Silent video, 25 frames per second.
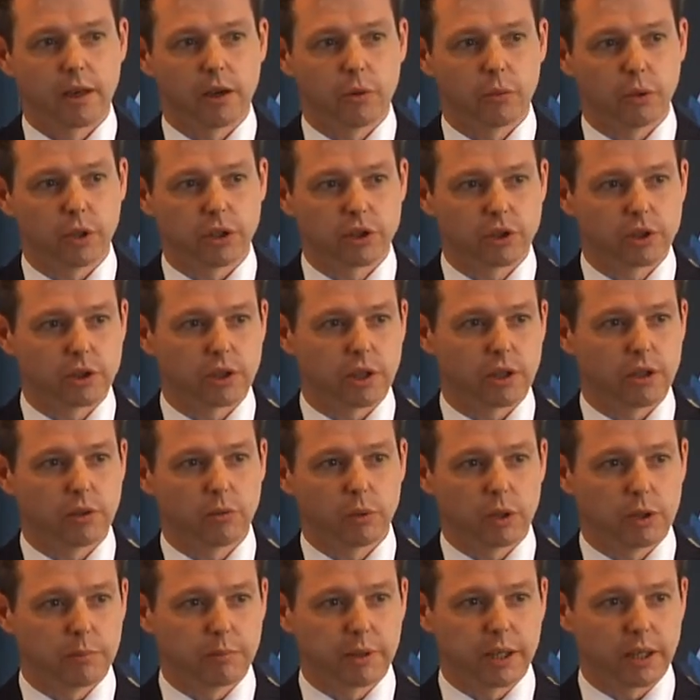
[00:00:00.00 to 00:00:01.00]
which
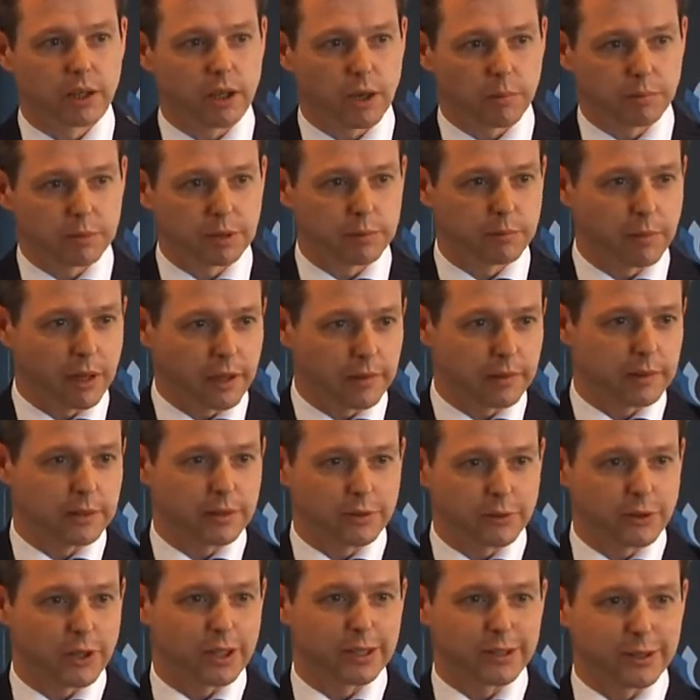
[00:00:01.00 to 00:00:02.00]
will be adopted by the
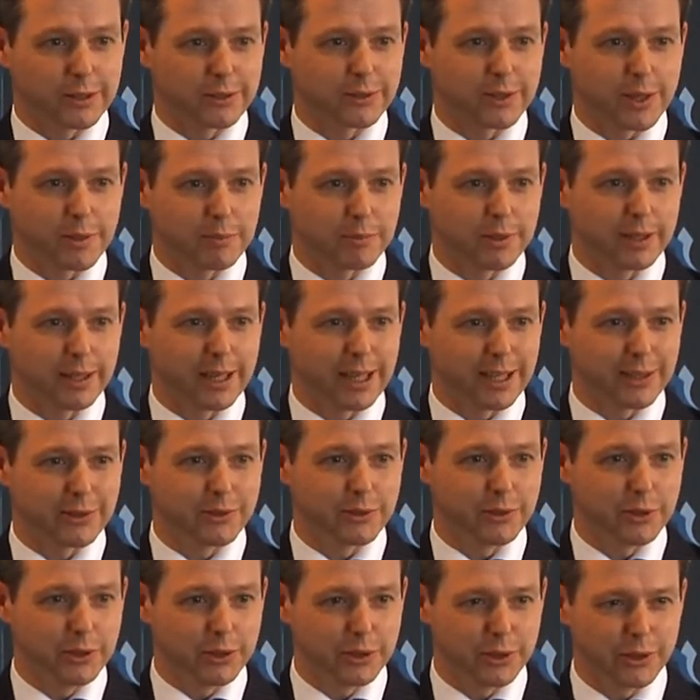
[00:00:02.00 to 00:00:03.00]
General Assembly
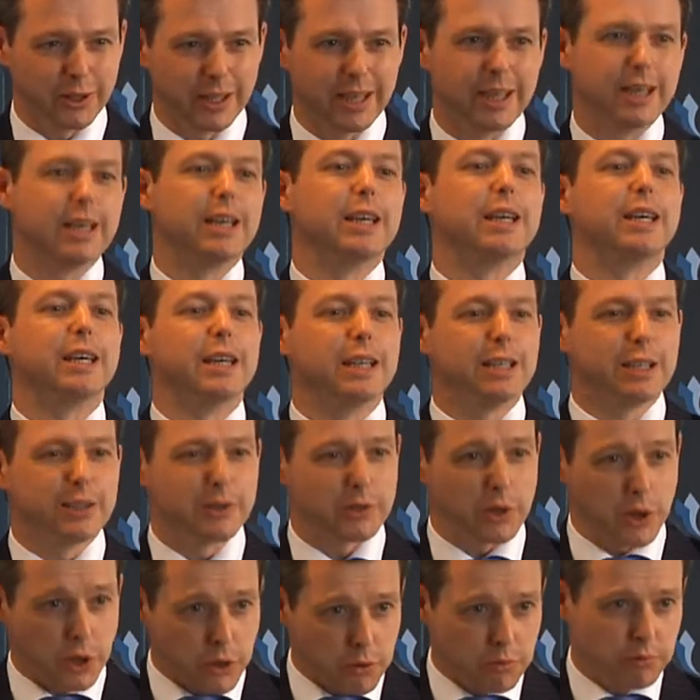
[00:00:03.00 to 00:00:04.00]
next year, in
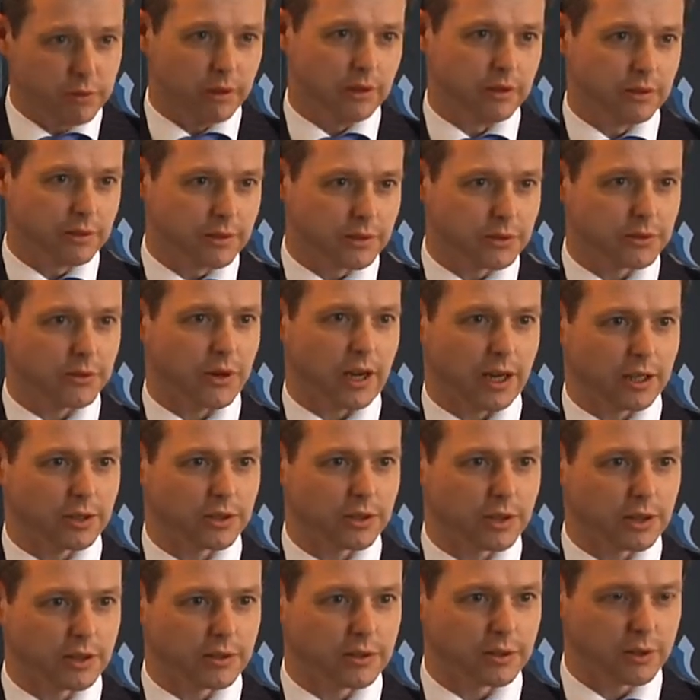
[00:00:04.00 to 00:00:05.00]
its own
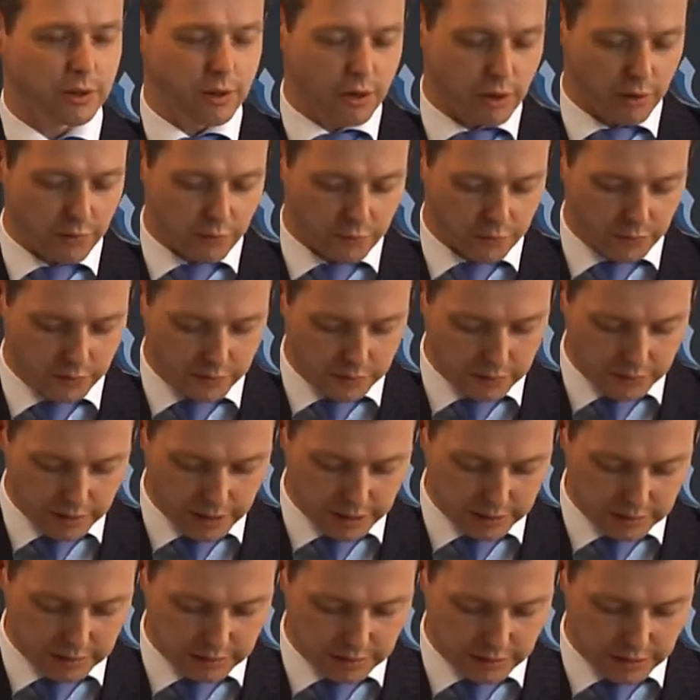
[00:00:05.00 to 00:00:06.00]
structures of the
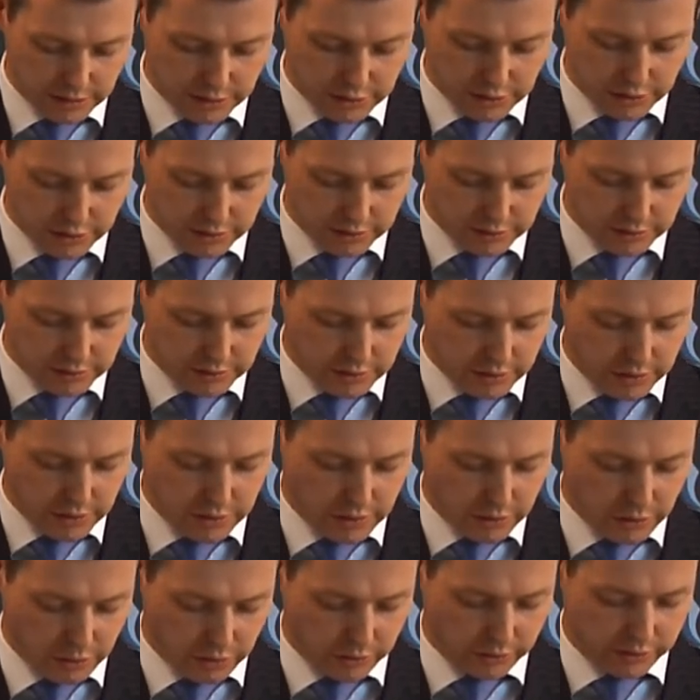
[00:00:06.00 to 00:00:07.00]
United Nations
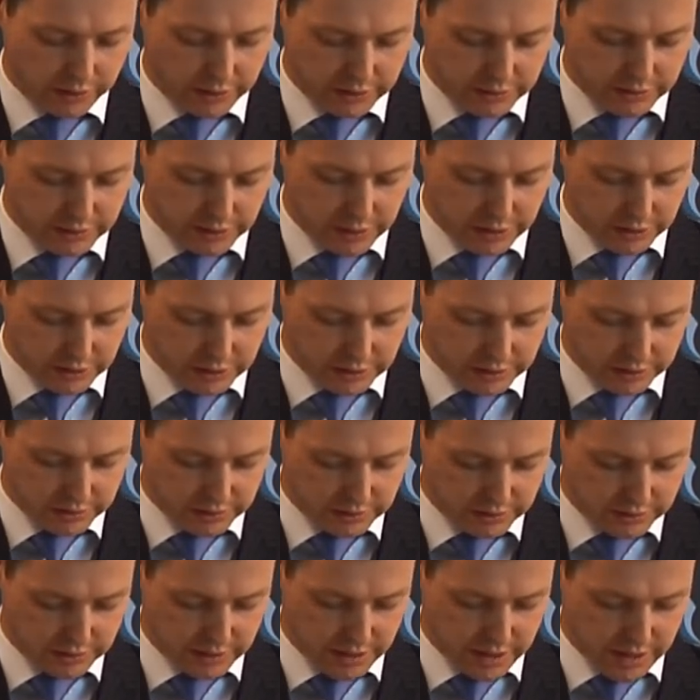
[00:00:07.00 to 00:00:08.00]

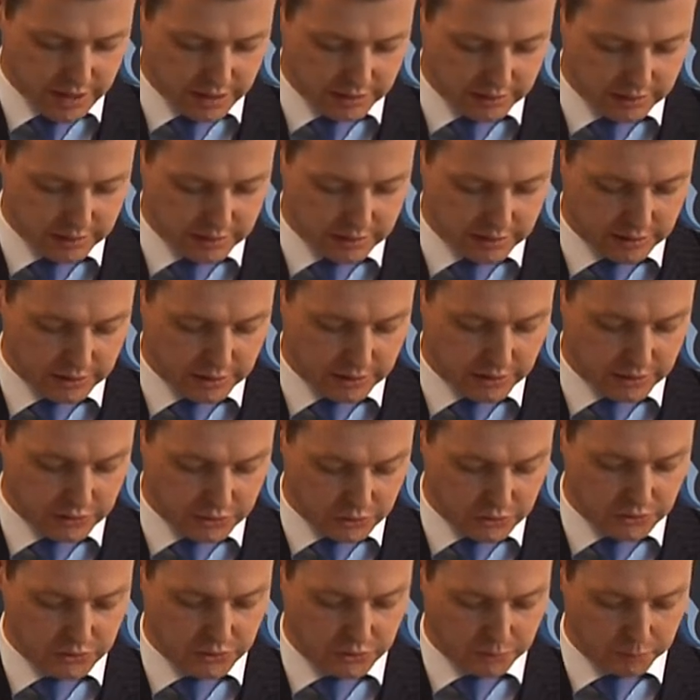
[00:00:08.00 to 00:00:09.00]
organizations and
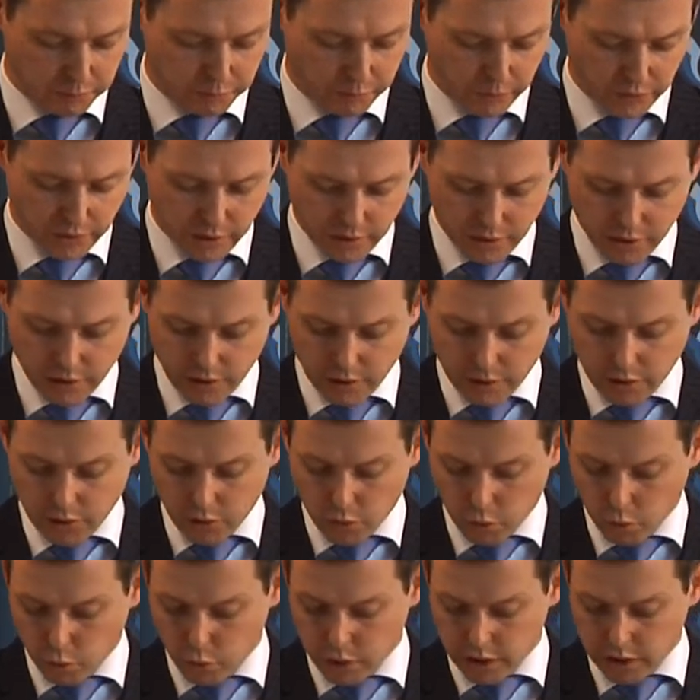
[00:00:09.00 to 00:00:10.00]
system.
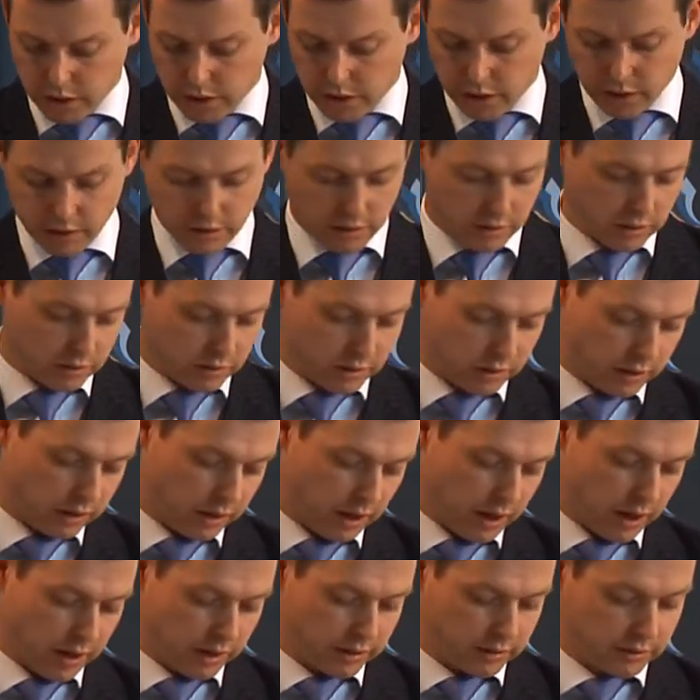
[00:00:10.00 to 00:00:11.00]
We
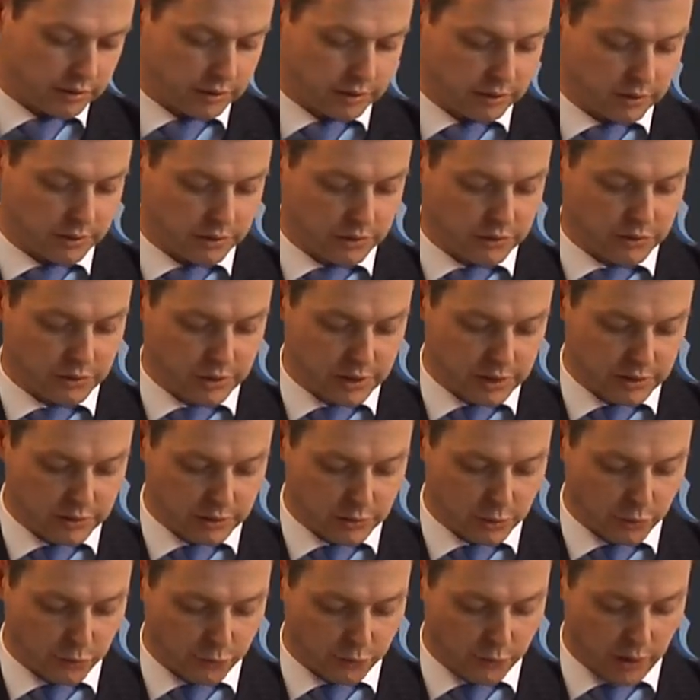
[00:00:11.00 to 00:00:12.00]
can't see
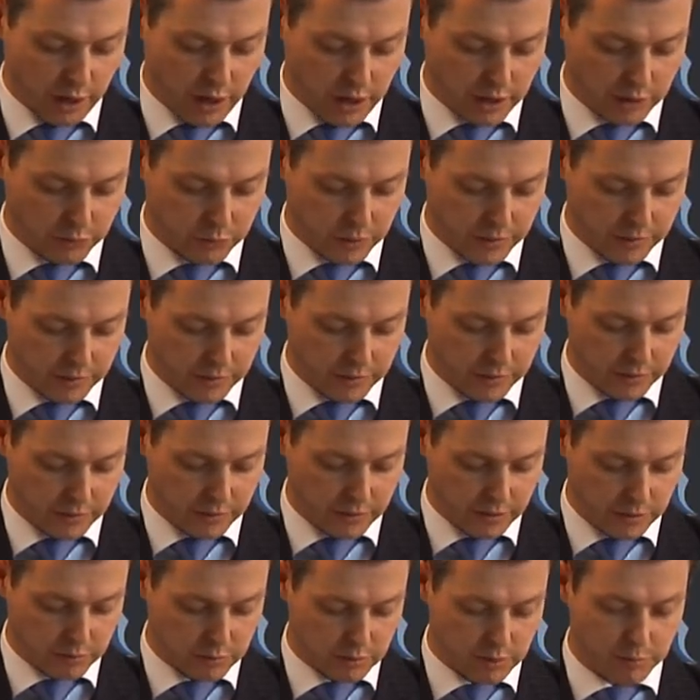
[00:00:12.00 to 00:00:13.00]
so far whether
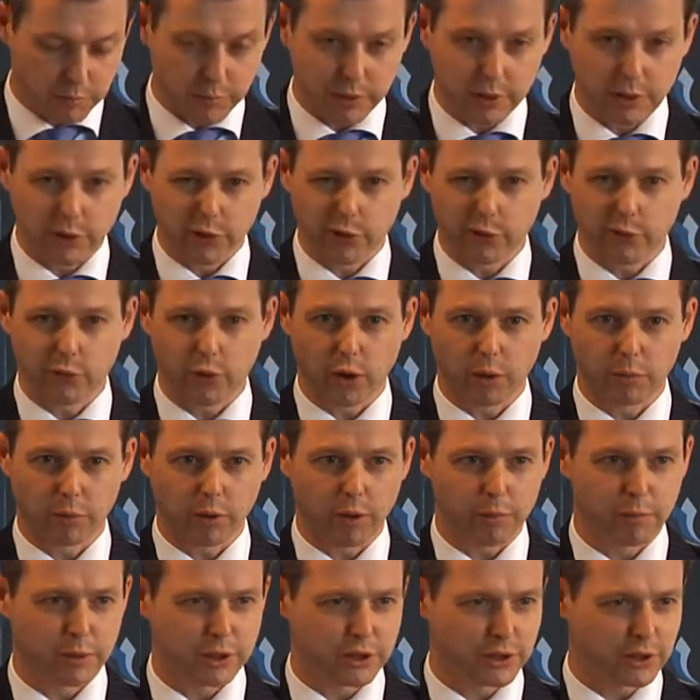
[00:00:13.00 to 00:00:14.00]
there will be a reform
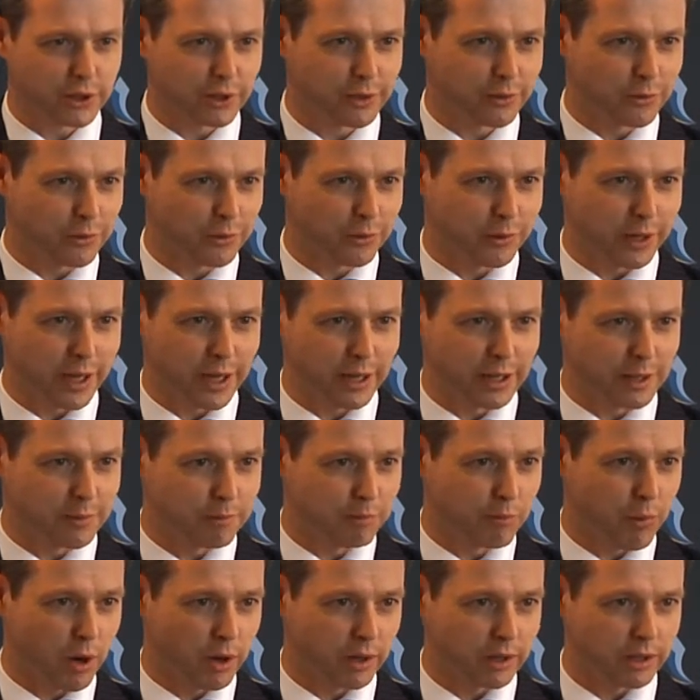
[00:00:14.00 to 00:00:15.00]
commission or any
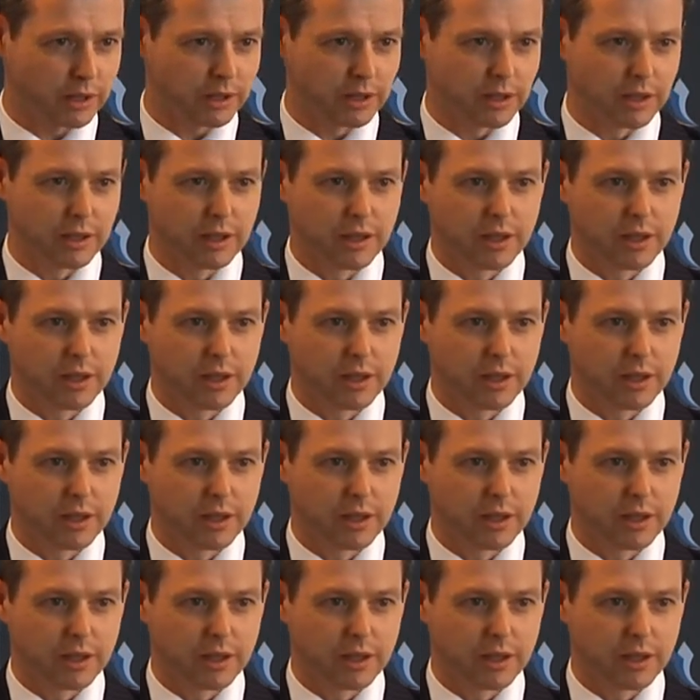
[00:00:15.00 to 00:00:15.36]
body